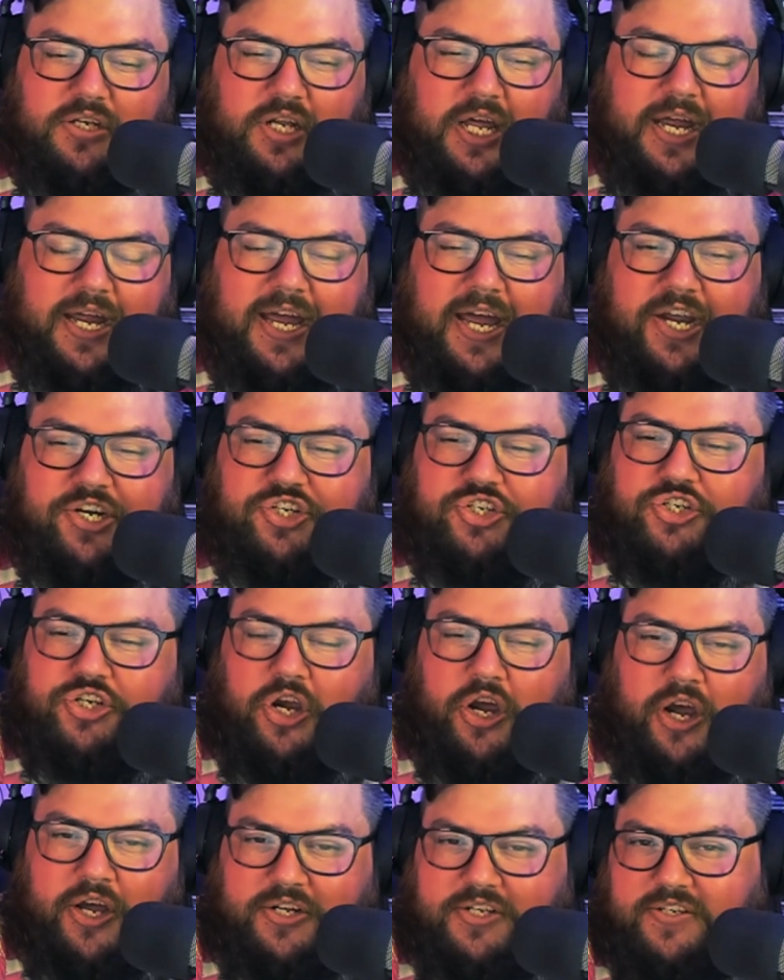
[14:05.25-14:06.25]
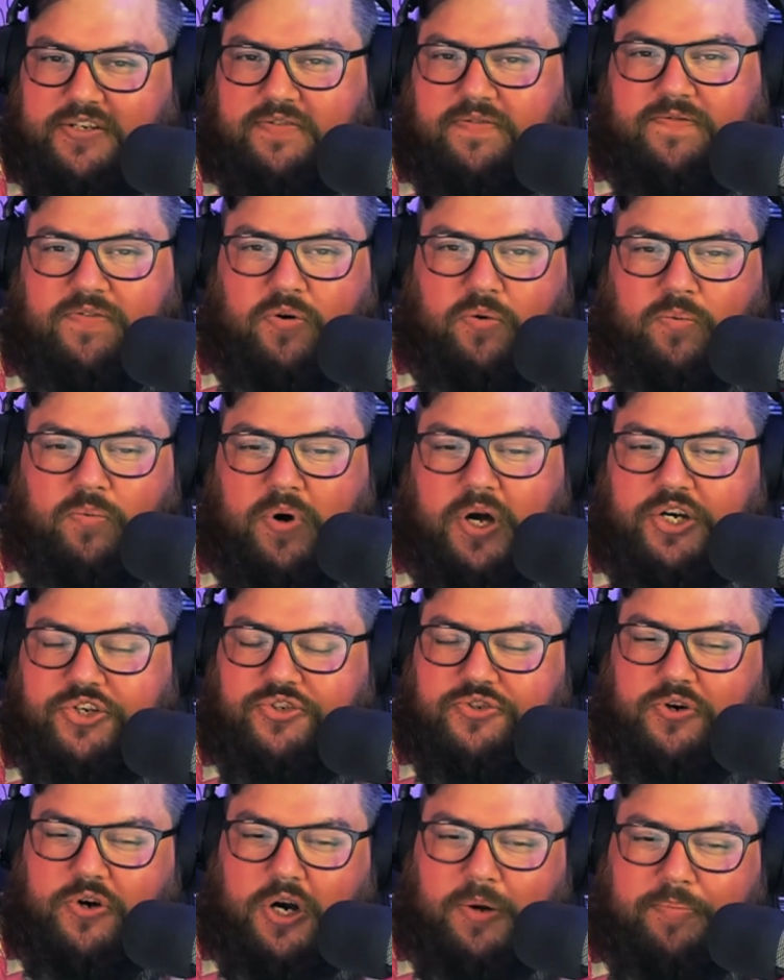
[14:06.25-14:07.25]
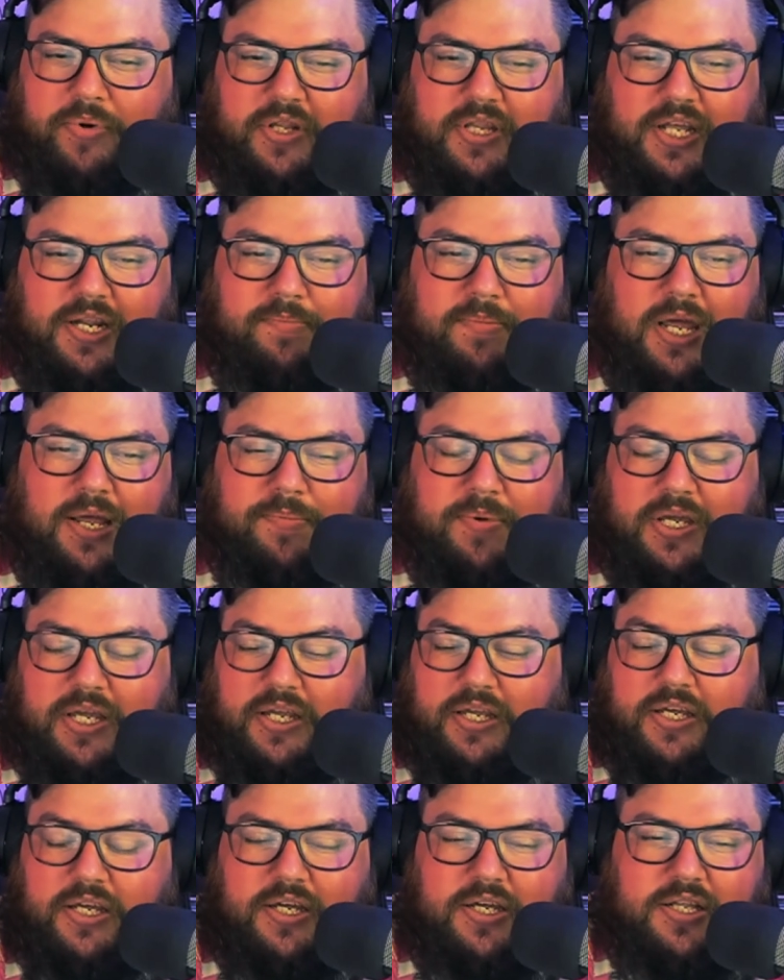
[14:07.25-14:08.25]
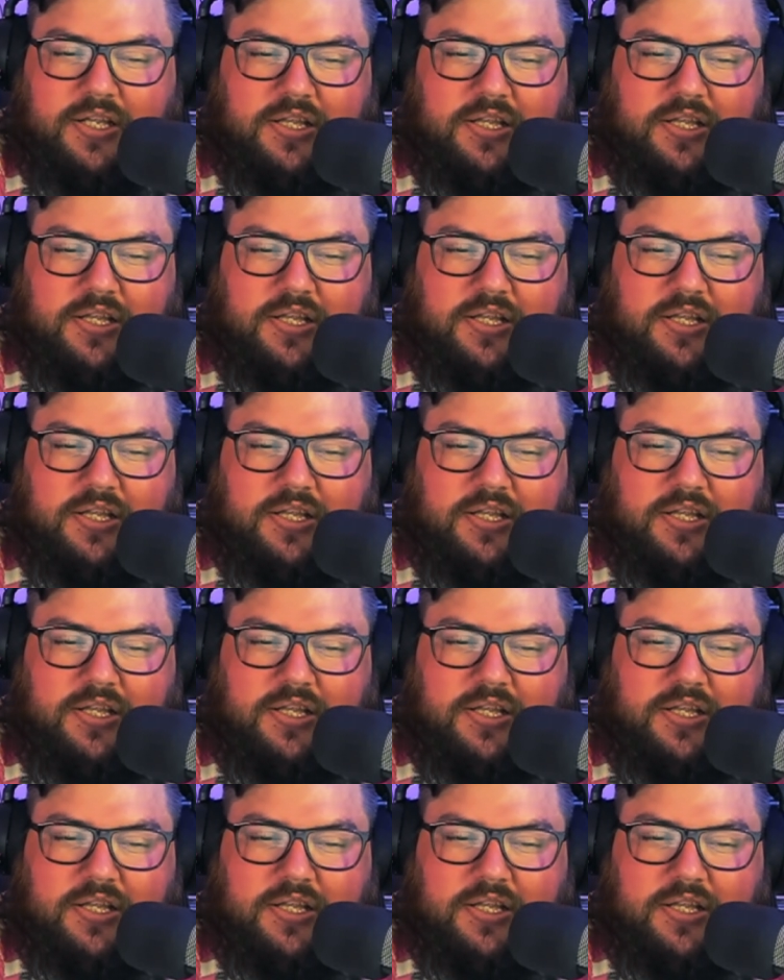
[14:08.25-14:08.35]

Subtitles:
like a shirt for one drop and then maybe